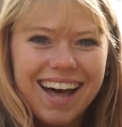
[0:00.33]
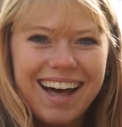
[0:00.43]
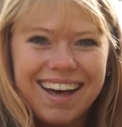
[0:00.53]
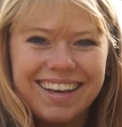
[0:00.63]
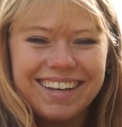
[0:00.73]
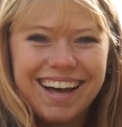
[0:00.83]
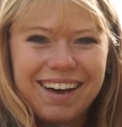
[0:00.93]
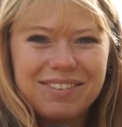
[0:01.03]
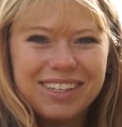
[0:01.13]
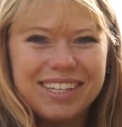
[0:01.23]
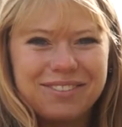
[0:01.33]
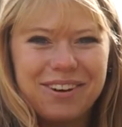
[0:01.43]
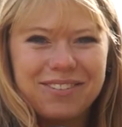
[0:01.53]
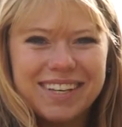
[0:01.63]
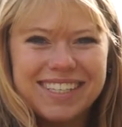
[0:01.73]
Hi, I'm Elise
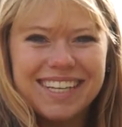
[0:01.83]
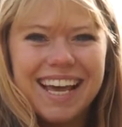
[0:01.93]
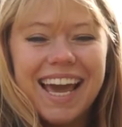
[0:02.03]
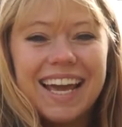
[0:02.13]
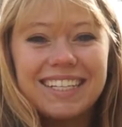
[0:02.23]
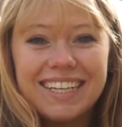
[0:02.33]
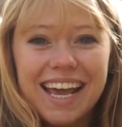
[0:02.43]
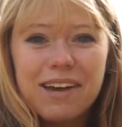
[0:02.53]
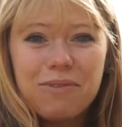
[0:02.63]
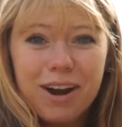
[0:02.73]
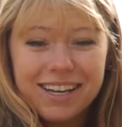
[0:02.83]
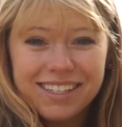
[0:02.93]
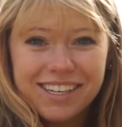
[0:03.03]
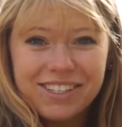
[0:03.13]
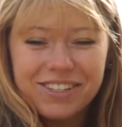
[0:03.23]
Romas, and today we're
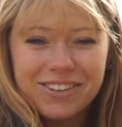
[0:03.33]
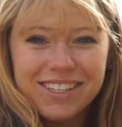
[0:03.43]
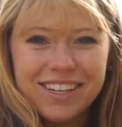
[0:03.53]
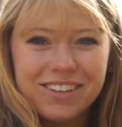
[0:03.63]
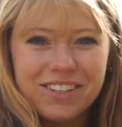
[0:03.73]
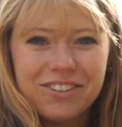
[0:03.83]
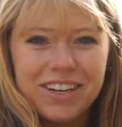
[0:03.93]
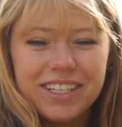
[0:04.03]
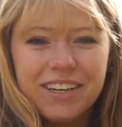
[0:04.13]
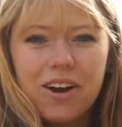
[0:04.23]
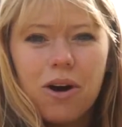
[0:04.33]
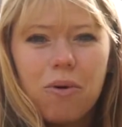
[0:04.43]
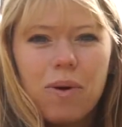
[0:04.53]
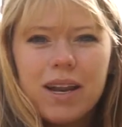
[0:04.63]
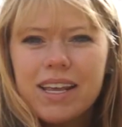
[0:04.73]
asking students on the street
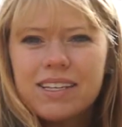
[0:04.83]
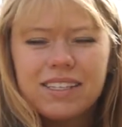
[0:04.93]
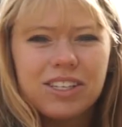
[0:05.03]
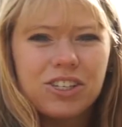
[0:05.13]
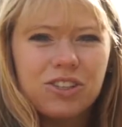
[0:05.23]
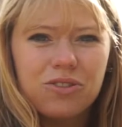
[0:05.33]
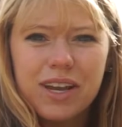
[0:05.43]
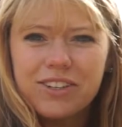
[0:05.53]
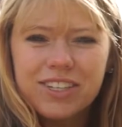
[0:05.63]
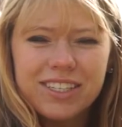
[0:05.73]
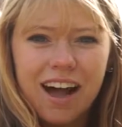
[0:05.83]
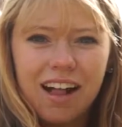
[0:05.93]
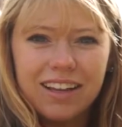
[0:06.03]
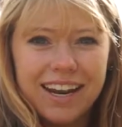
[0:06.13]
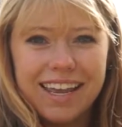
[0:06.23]
what is the strangest
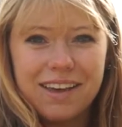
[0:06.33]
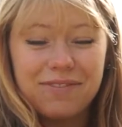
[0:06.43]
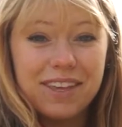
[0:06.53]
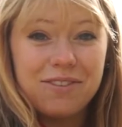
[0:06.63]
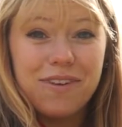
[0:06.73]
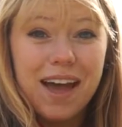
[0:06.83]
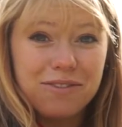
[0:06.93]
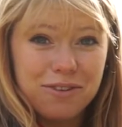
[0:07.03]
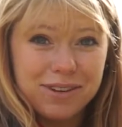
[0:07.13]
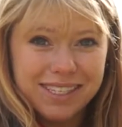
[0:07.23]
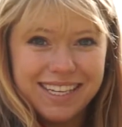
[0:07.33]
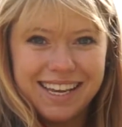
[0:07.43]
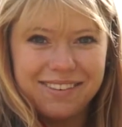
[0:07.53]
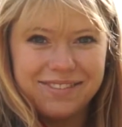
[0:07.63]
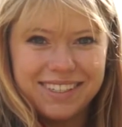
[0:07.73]
holiday gift that you've ever
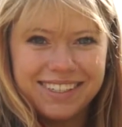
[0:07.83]
received?